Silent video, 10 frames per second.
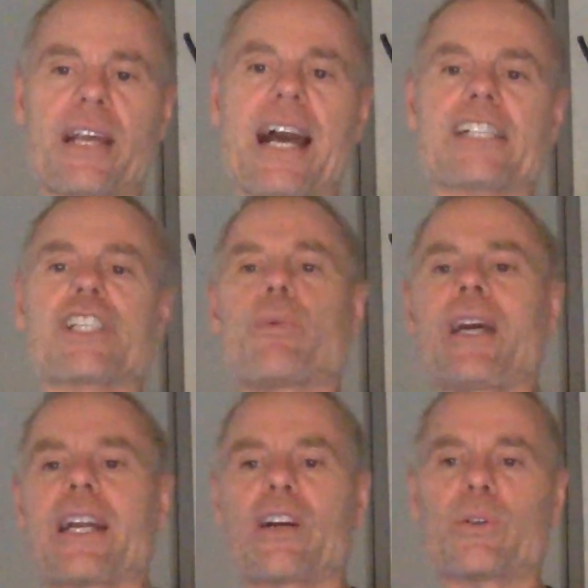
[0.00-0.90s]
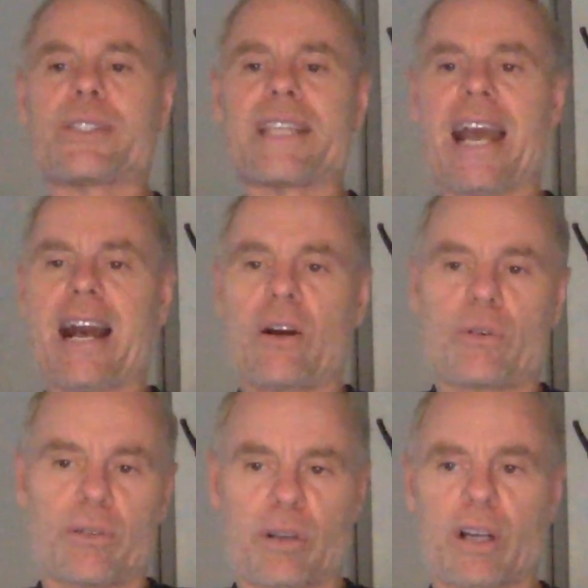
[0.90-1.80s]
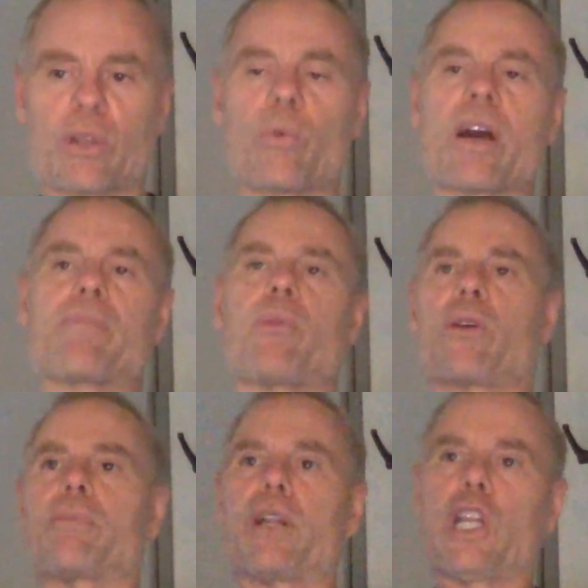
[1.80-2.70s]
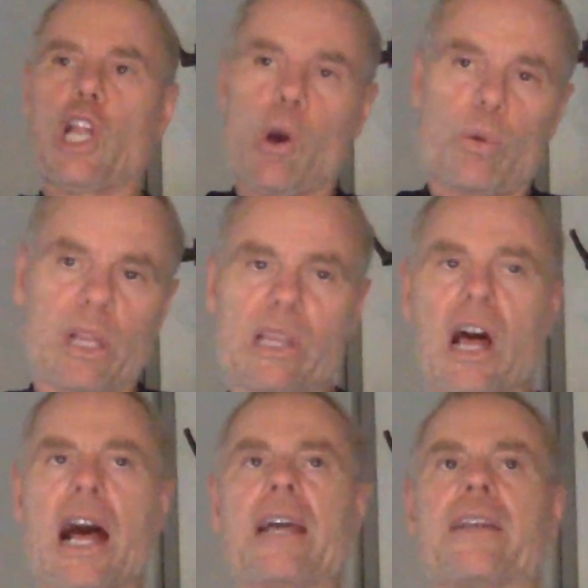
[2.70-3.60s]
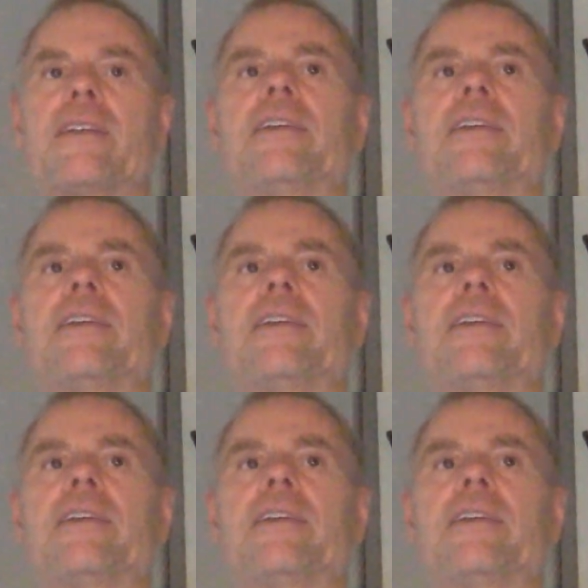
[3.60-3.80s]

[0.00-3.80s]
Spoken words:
Actually, we got to go down on the whiteboard, below the line.